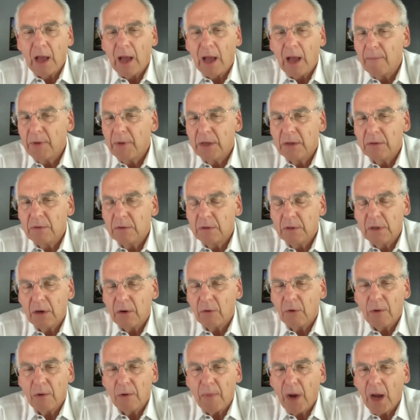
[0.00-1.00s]
I mean,
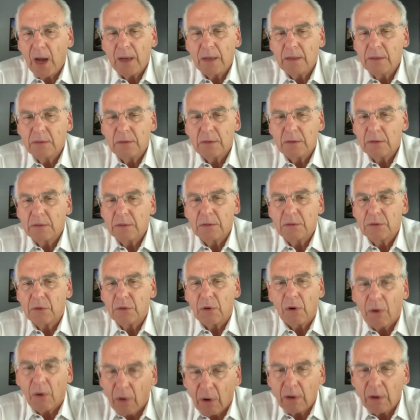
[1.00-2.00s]
there are
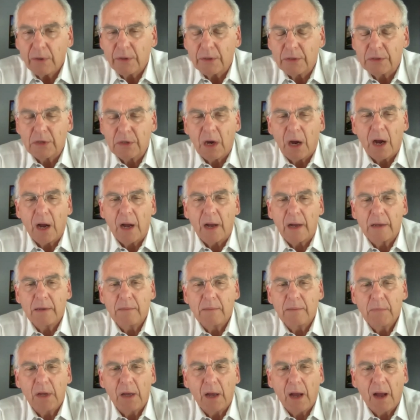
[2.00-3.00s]
reminders all the
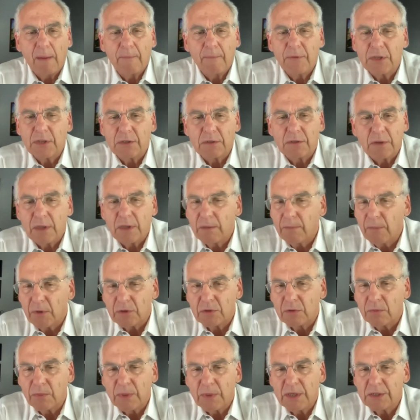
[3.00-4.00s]
time. Obviously, the
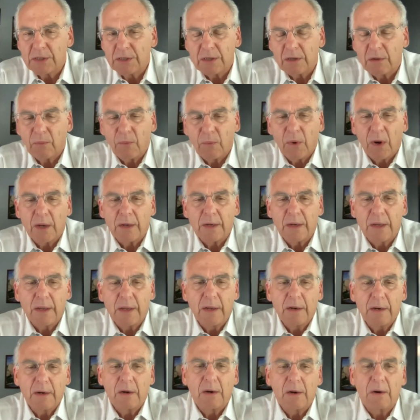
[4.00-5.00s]
most recent one
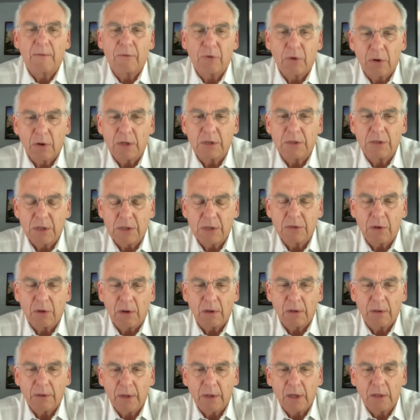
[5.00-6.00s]
here, of course, is
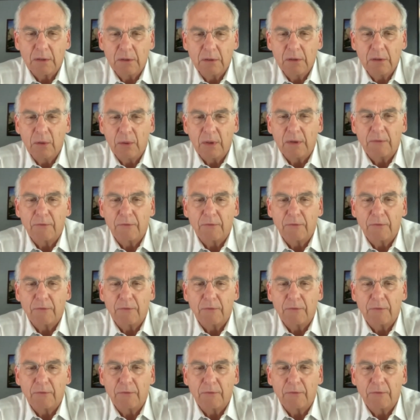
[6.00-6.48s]
all the new